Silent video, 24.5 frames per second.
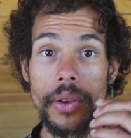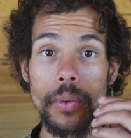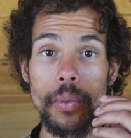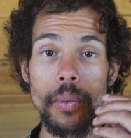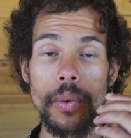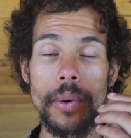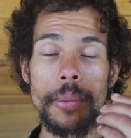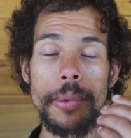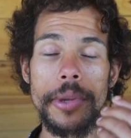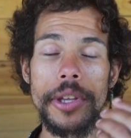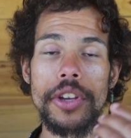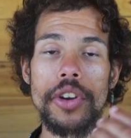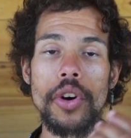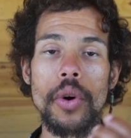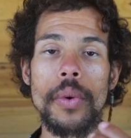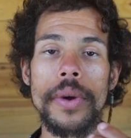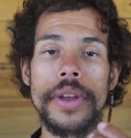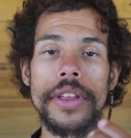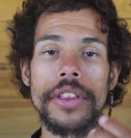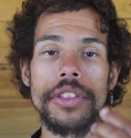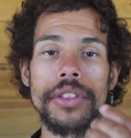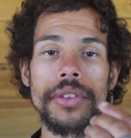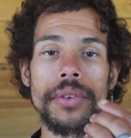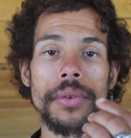will be
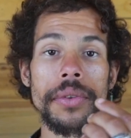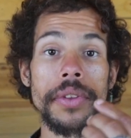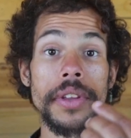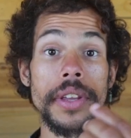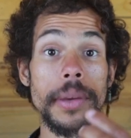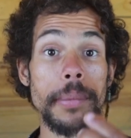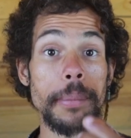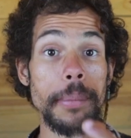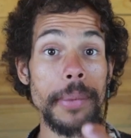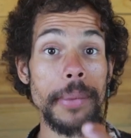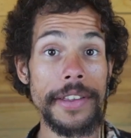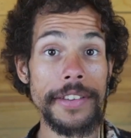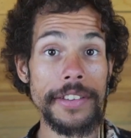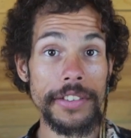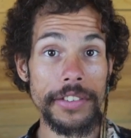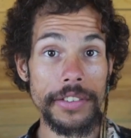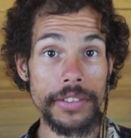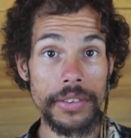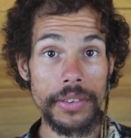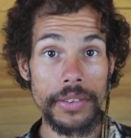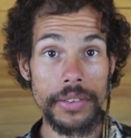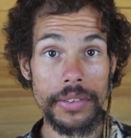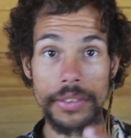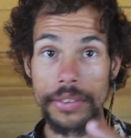going through the
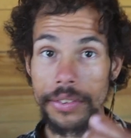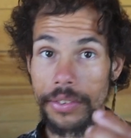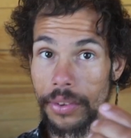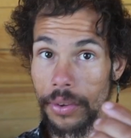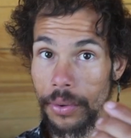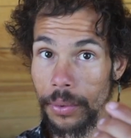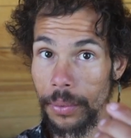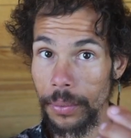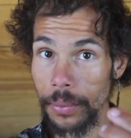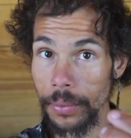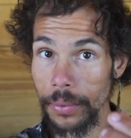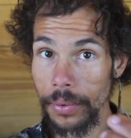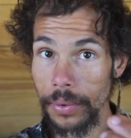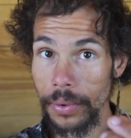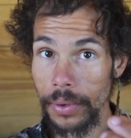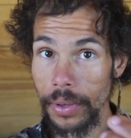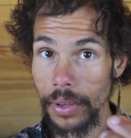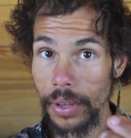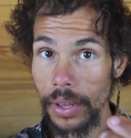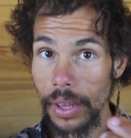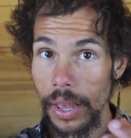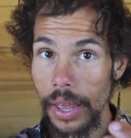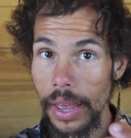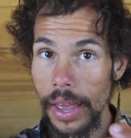abyss soon.
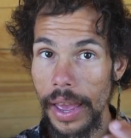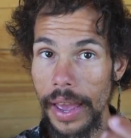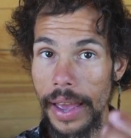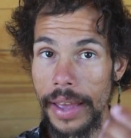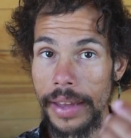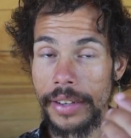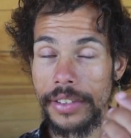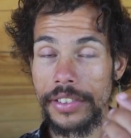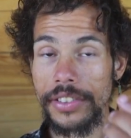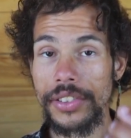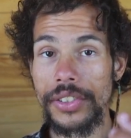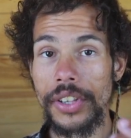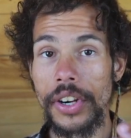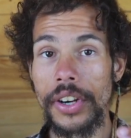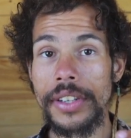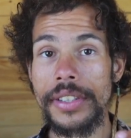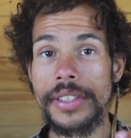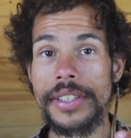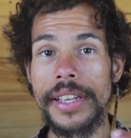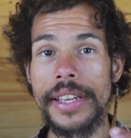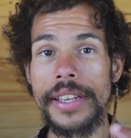And Astarte